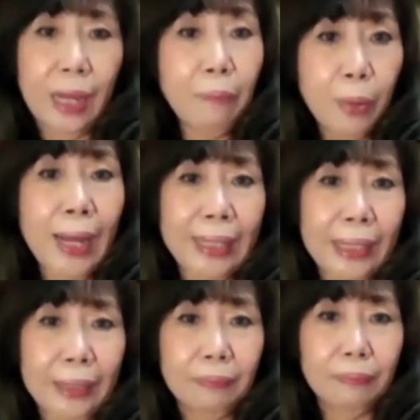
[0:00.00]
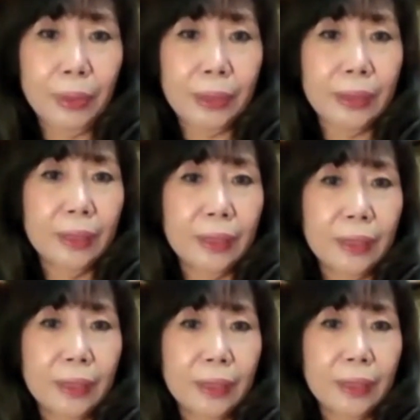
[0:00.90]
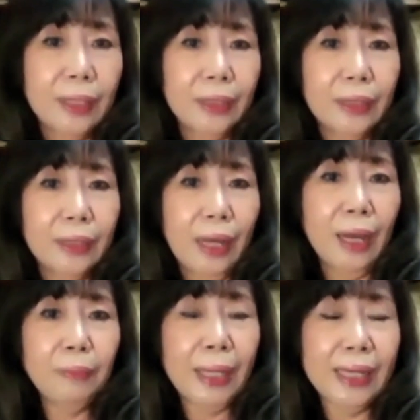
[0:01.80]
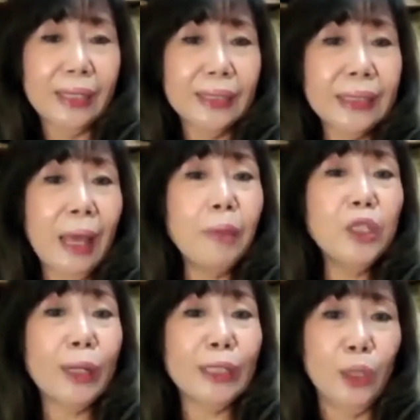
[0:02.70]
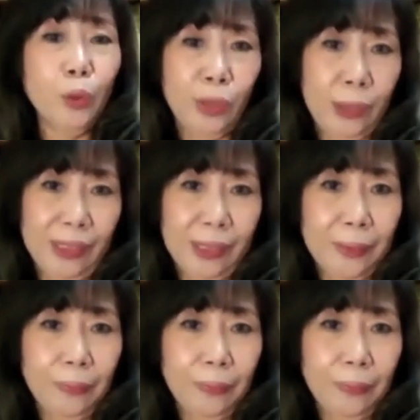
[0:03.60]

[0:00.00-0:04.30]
I'm behind them, but I'm like semi-translucent